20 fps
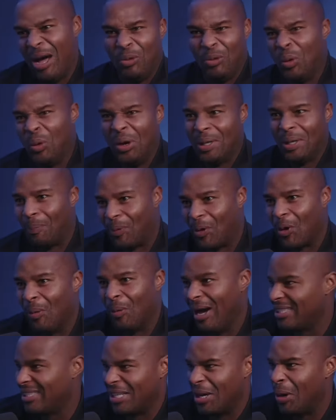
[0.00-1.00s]
We were in the Pro Bowl.
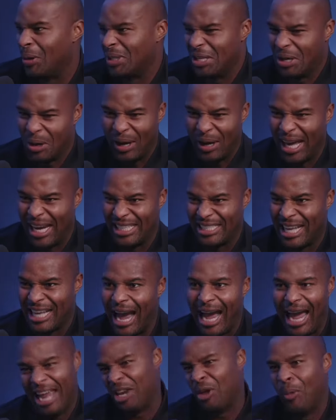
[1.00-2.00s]
I said, Osi, go get a
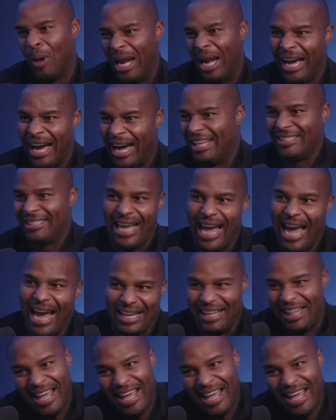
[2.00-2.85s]
sack. And he went and got a sack.